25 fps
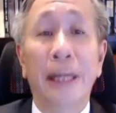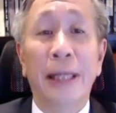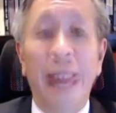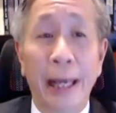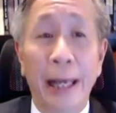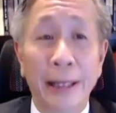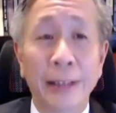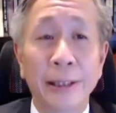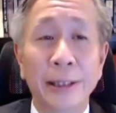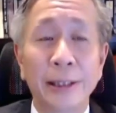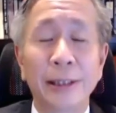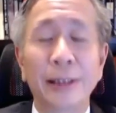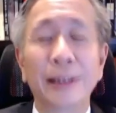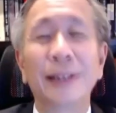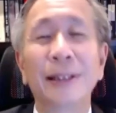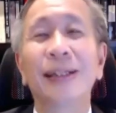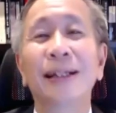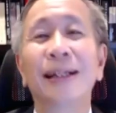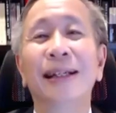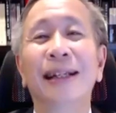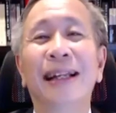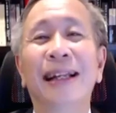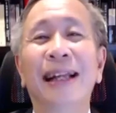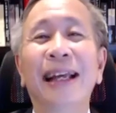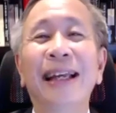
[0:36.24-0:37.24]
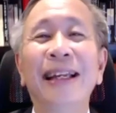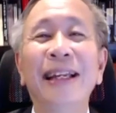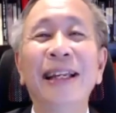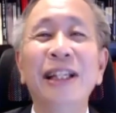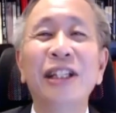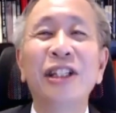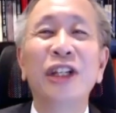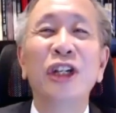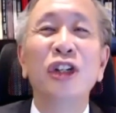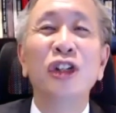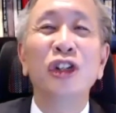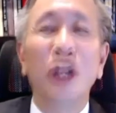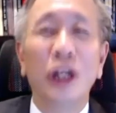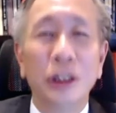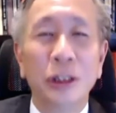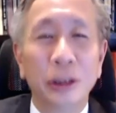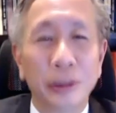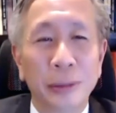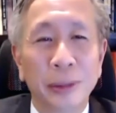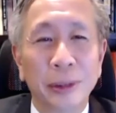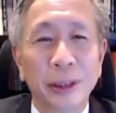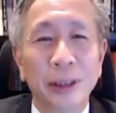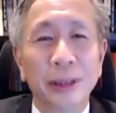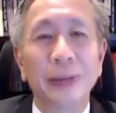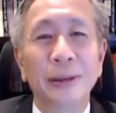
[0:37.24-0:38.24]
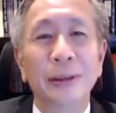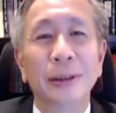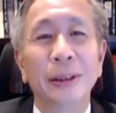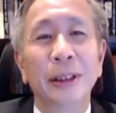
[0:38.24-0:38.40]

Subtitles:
guests, ladies and gentlemen.